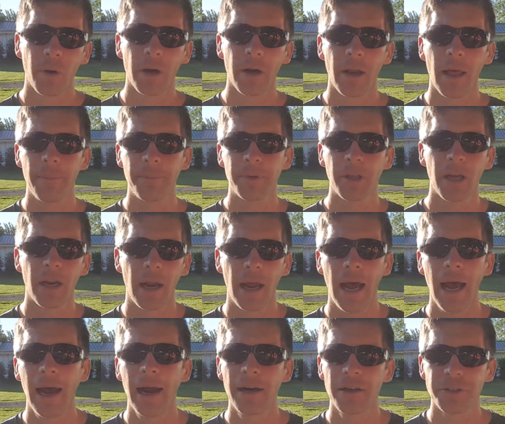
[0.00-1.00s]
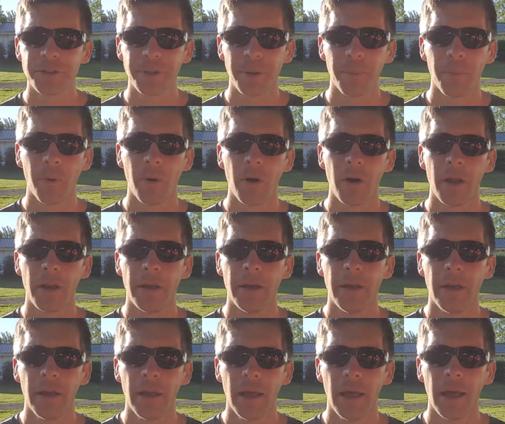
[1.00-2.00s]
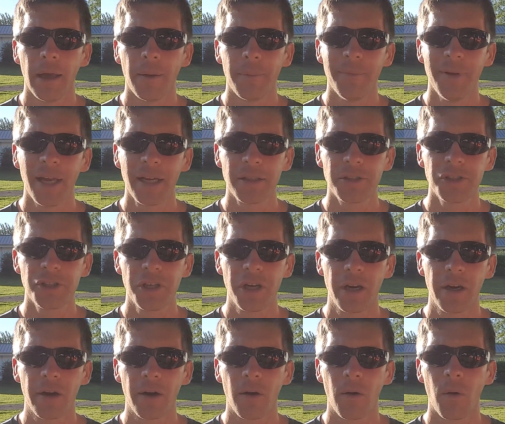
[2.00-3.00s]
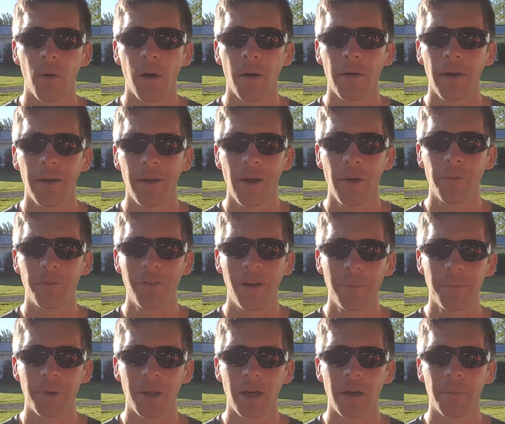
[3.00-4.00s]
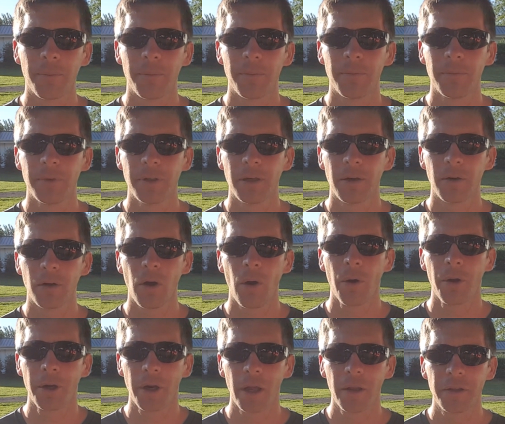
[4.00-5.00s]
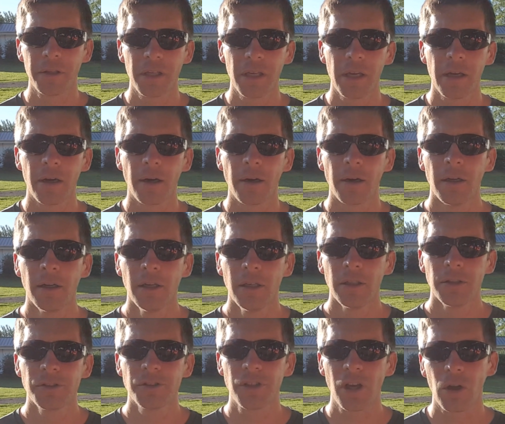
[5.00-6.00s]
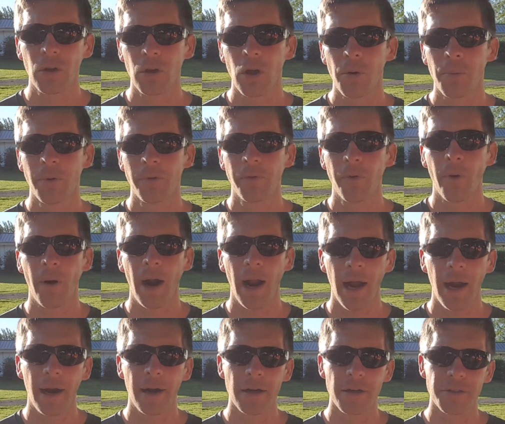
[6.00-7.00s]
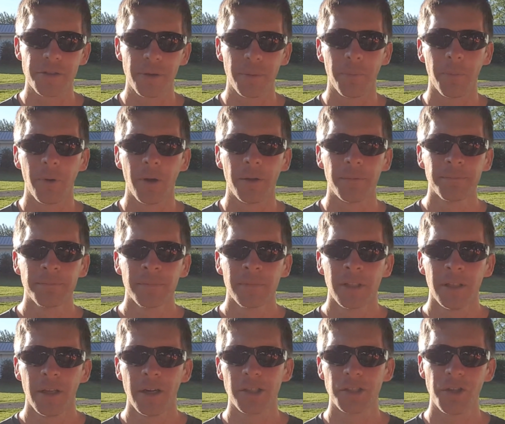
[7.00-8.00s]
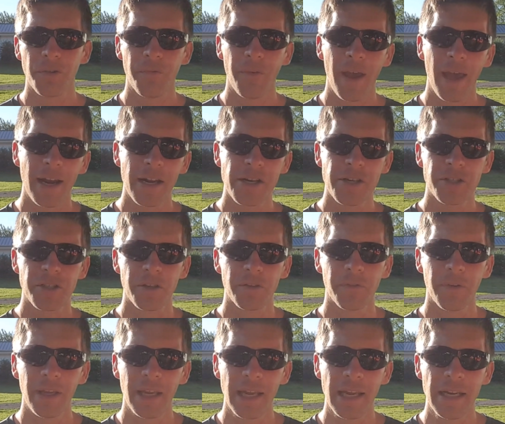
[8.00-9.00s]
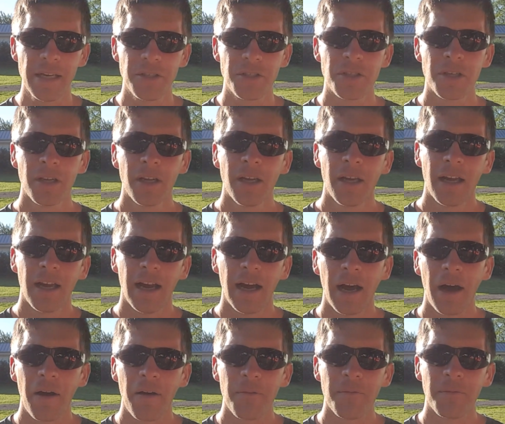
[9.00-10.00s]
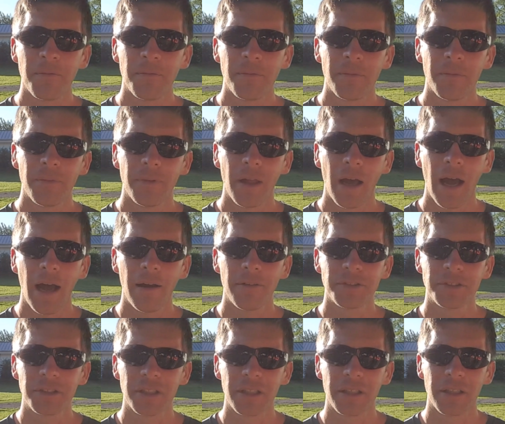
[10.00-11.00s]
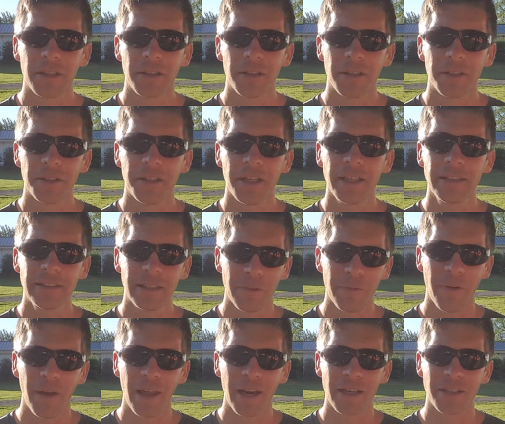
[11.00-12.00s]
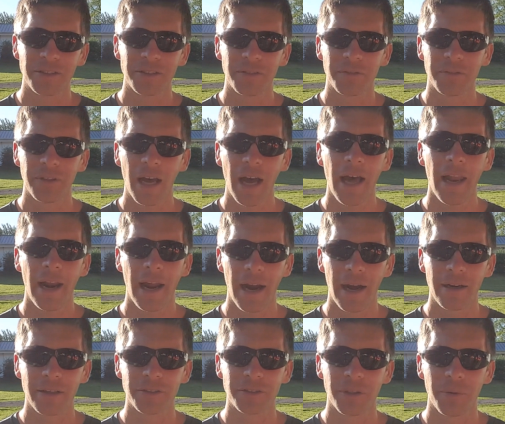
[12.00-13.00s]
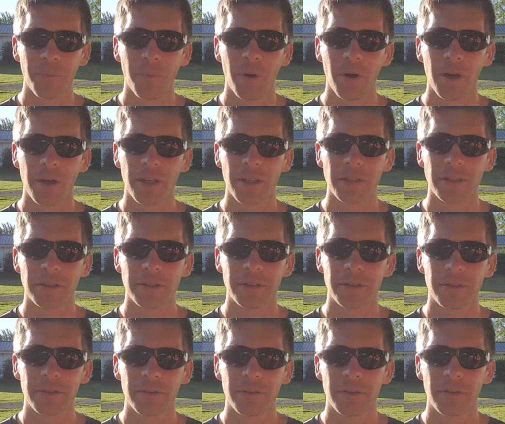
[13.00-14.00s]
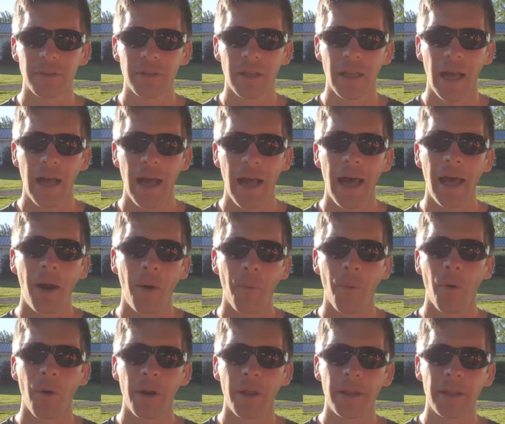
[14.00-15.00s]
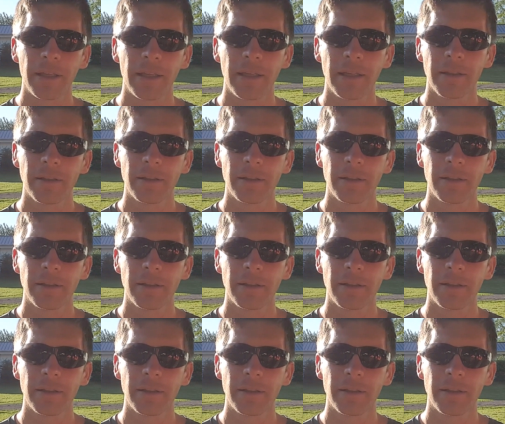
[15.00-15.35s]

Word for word: whether I'm going to hire someone um, next year, or if I'm going to you know go another year solo before hiring someone. There's advantages of each. Um, the obviously the, the disadvantage of not hiring someone is I, I don't want to